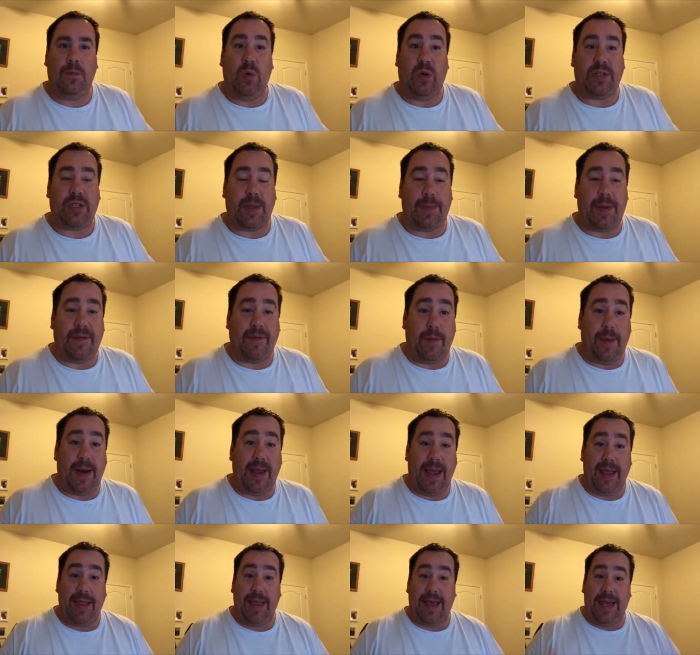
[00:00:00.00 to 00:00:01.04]
What's up,
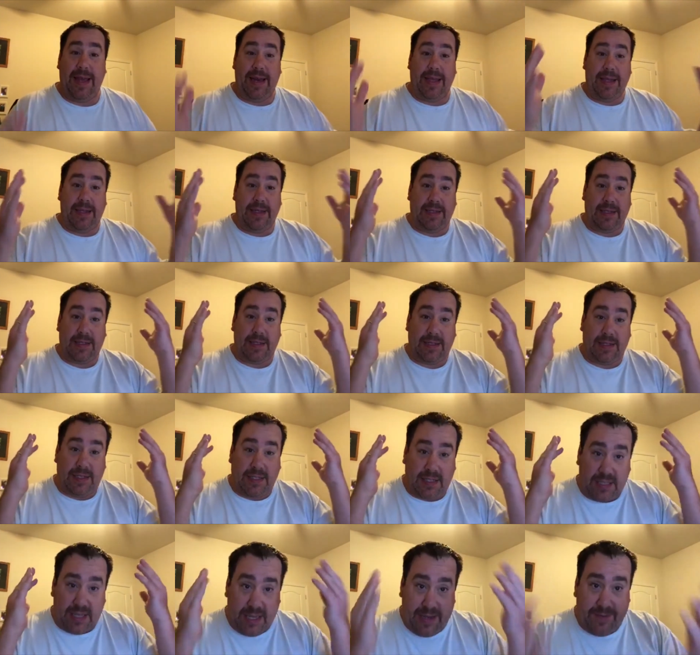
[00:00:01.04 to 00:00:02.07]
everybody? It is
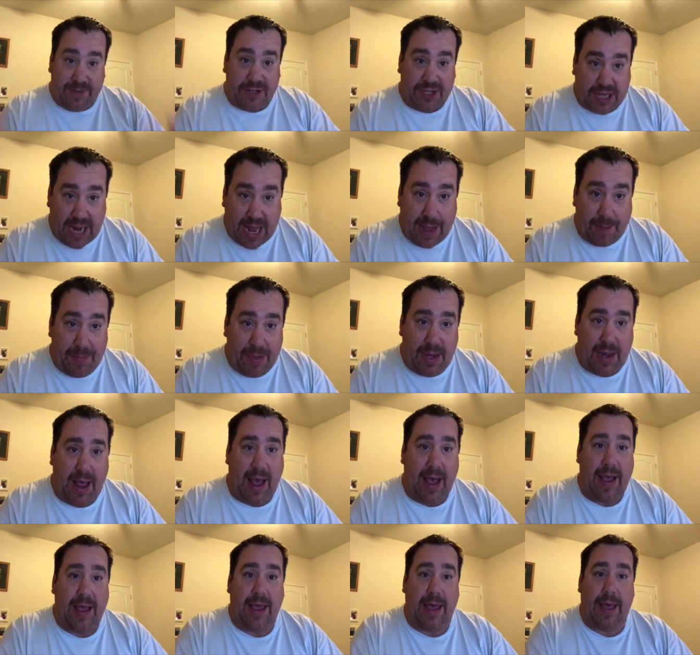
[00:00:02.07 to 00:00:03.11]
Steve Chapman.
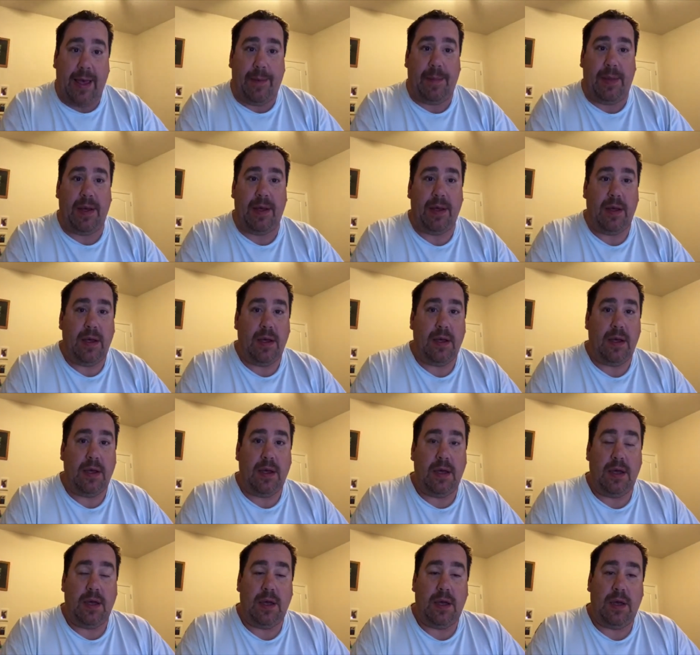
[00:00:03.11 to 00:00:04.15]
I am
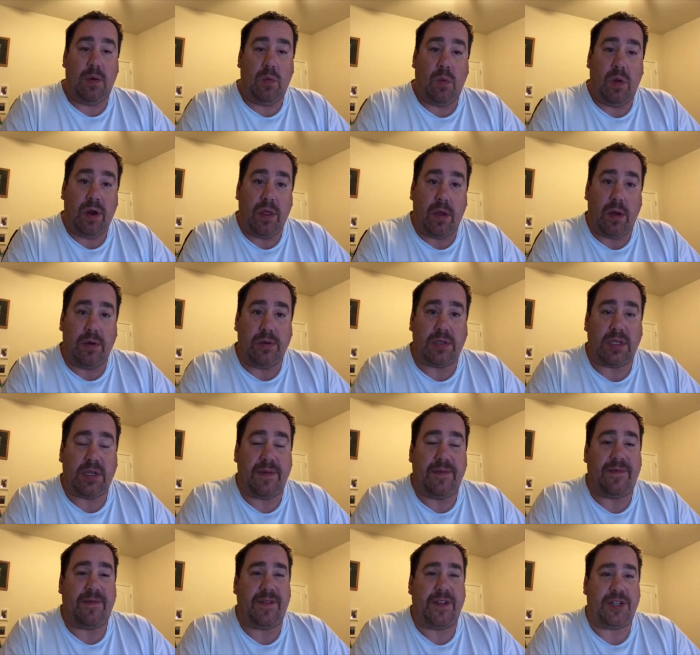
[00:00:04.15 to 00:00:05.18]
one of the hosts
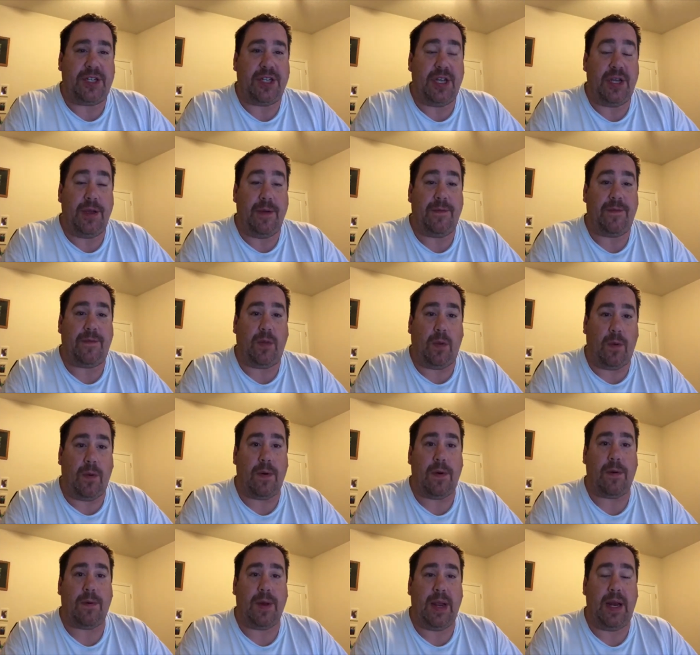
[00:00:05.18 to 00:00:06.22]
of Fishing
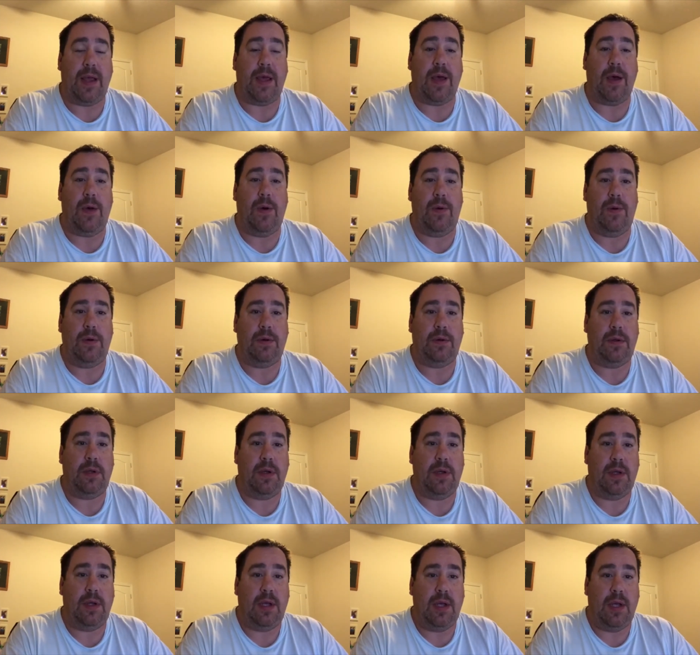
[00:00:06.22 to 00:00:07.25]
Florida Radio,
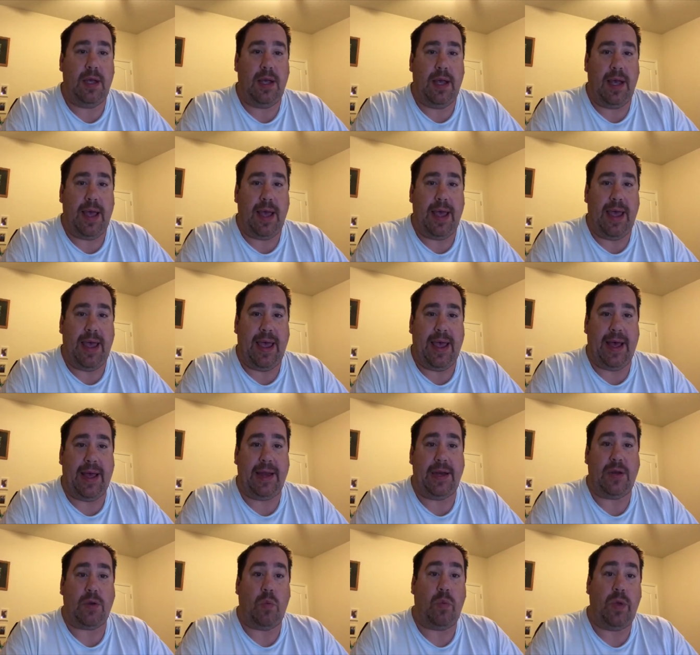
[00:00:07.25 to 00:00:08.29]

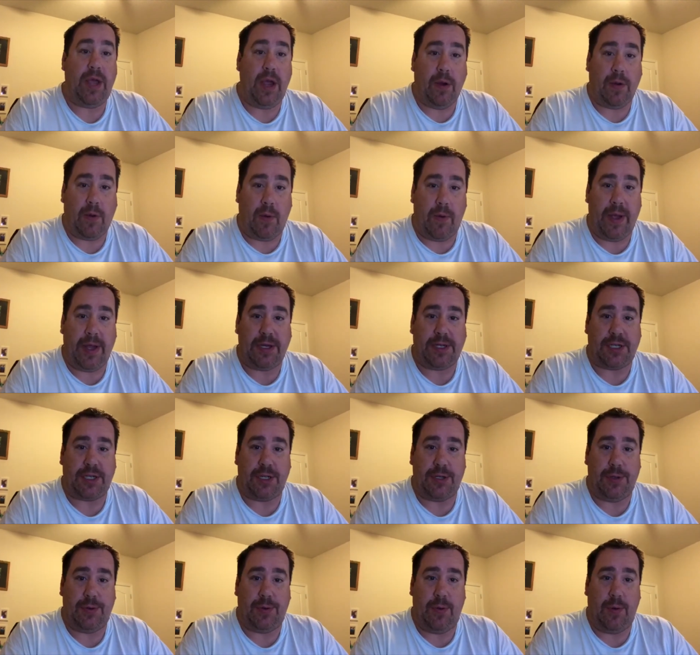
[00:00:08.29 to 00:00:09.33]
and we are going
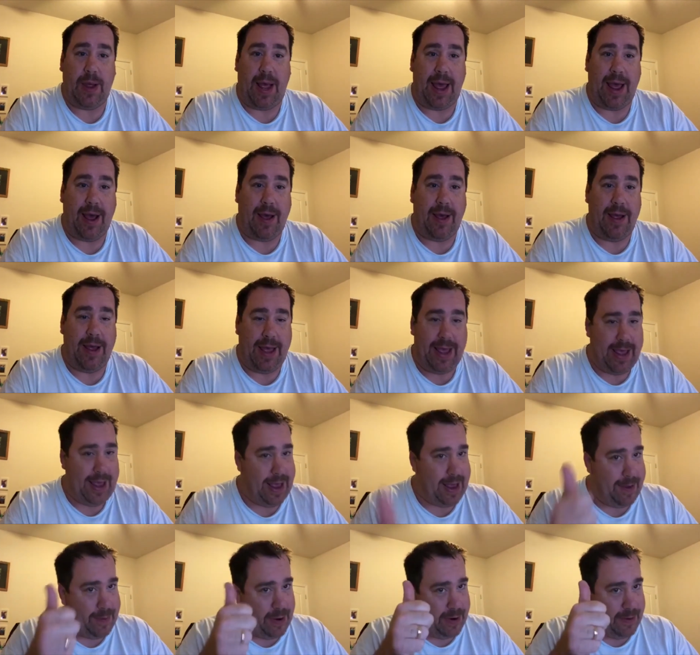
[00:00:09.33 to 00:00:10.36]
to, hey
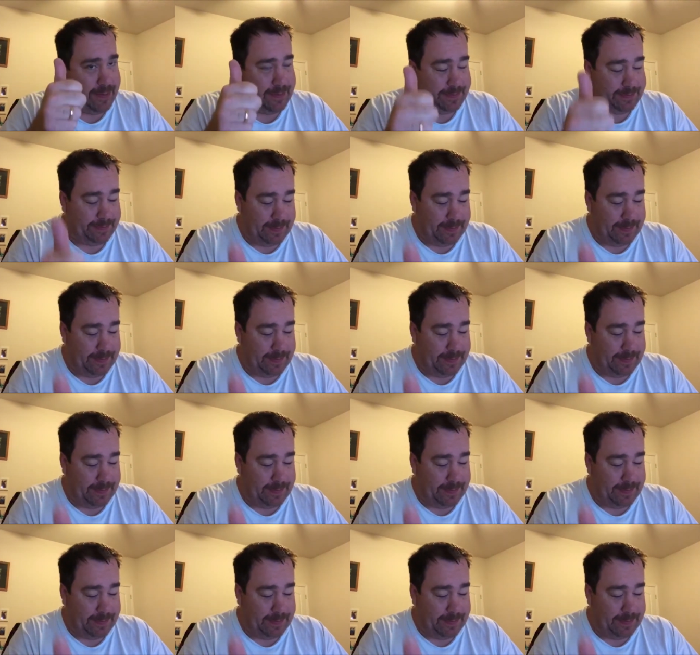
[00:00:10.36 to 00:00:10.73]
Hammer,